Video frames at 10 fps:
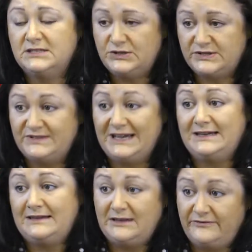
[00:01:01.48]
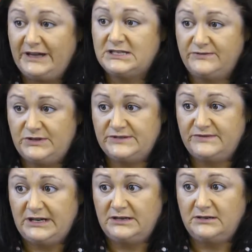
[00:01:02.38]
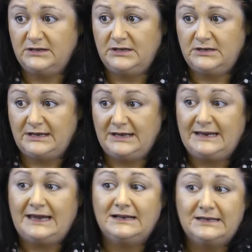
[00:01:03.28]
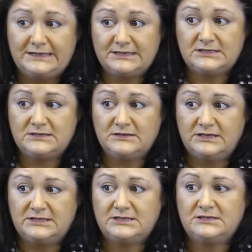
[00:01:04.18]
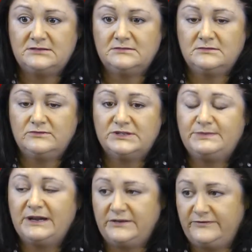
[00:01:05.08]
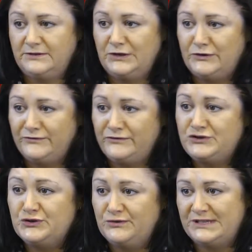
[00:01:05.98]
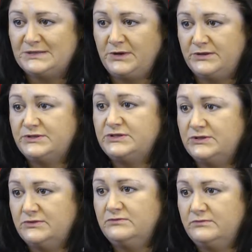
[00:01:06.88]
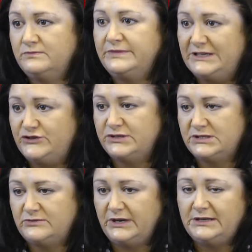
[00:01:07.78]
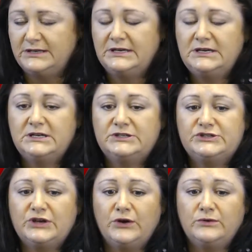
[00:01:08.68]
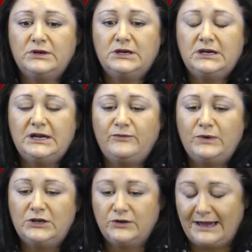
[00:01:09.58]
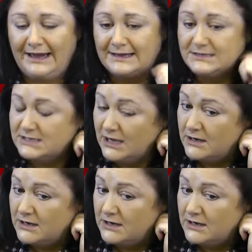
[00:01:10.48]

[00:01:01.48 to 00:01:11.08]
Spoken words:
the use of data and the effective use of data and analytics that's respectful of truth as opposed to interest, right? So if we look at